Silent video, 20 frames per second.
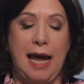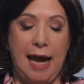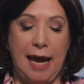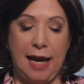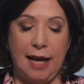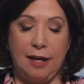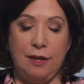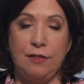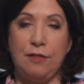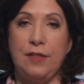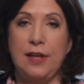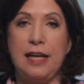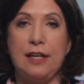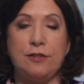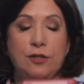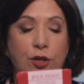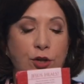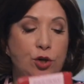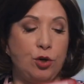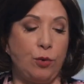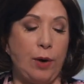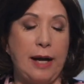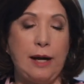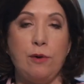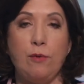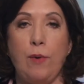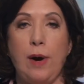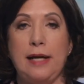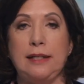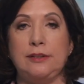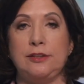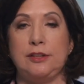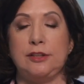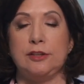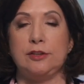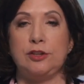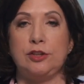And these are great ways to